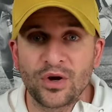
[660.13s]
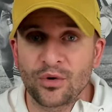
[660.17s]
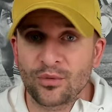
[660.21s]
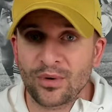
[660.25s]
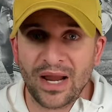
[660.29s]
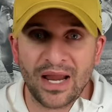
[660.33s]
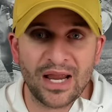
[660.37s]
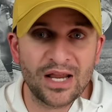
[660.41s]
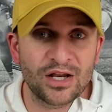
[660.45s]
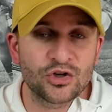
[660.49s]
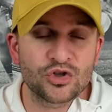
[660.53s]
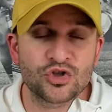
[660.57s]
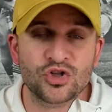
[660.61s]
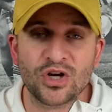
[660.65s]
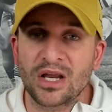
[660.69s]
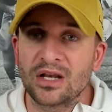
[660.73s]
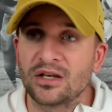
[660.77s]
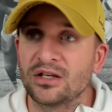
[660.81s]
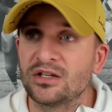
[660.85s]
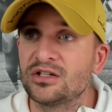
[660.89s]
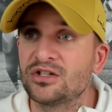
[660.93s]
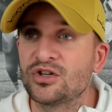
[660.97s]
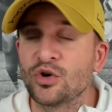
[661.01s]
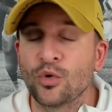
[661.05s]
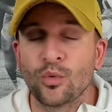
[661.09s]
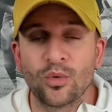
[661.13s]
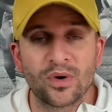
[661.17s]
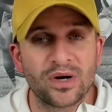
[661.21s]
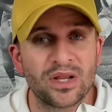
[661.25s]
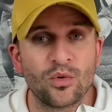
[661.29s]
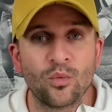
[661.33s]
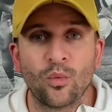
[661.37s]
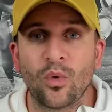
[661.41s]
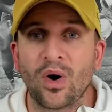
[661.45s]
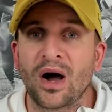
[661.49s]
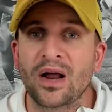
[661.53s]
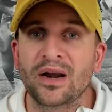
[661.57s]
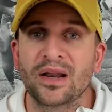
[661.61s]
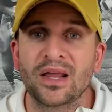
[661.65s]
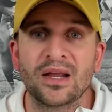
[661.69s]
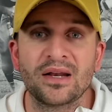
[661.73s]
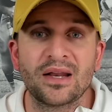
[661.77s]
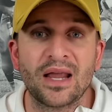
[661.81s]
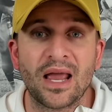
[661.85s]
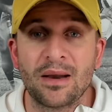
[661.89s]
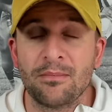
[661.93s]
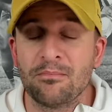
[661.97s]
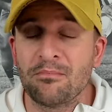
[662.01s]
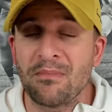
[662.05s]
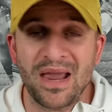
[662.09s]
range and do what he wanted
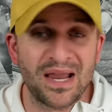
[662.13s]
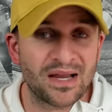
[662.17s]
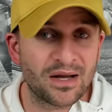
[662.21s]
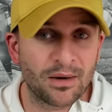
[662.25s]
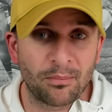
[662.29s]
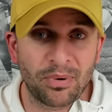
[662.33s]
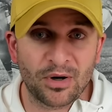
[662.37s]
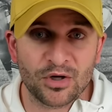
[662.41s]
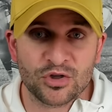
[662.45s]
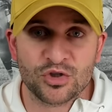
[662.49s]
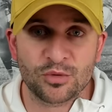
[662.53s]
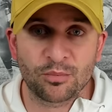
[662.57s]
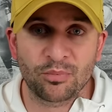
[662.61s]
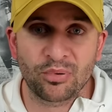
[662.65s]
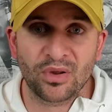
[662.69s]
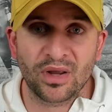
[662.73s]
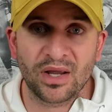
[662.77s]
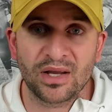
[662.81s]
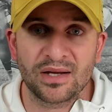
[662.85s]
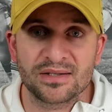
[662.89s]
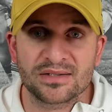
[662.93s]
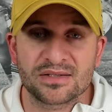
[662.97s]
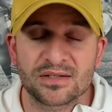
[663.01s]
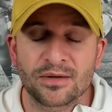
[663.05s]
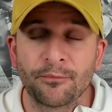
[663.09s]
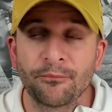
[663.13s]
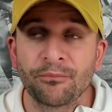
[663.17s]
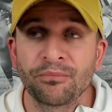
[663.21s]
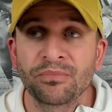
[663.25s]
and make a bunch of plays.